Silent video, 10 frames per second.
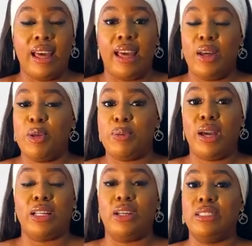I hope
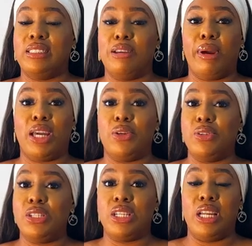y'all don't see my
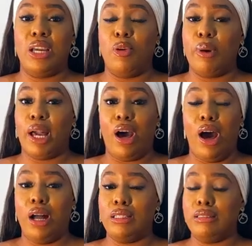coochie. Oh my
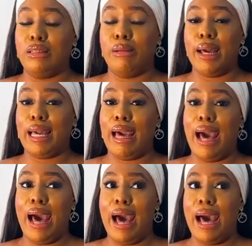god. Oh my
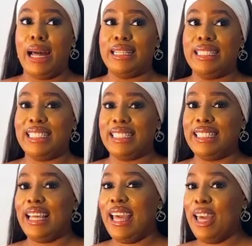god.
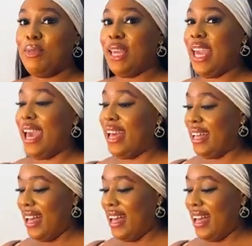But yeah,